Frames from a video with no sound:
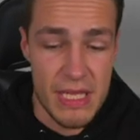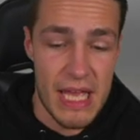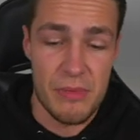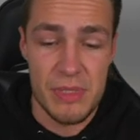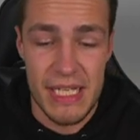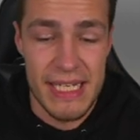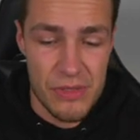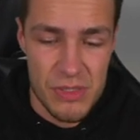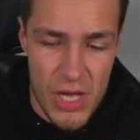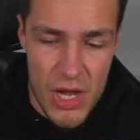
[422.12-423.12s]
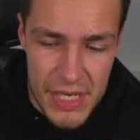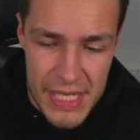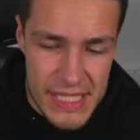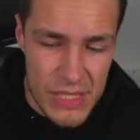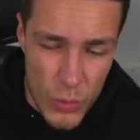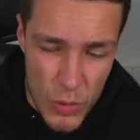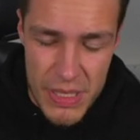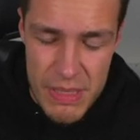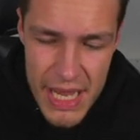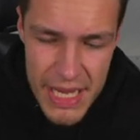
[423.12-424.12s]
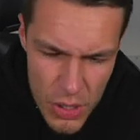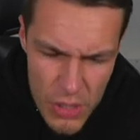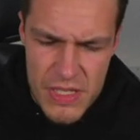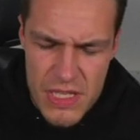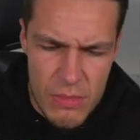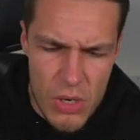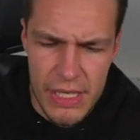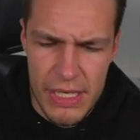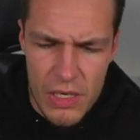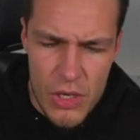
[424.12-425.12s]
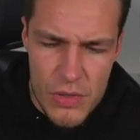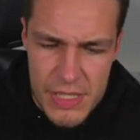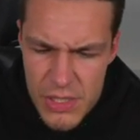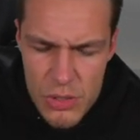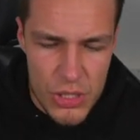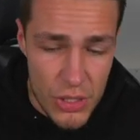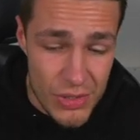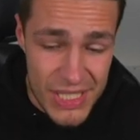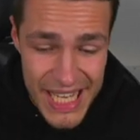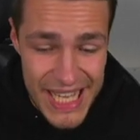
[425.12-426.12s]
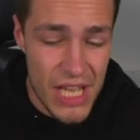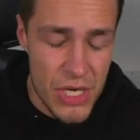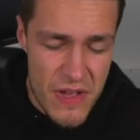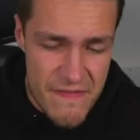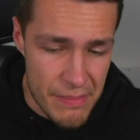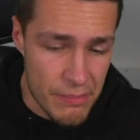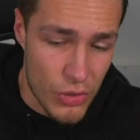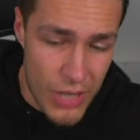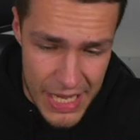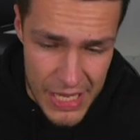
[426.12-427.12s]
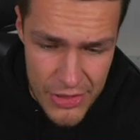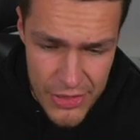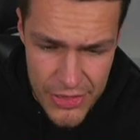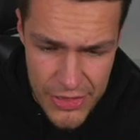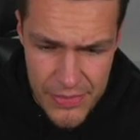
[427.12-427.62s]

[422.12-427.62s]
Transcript: The AMC announcement earnings will be made after the market closes on Tuesday, November 8th.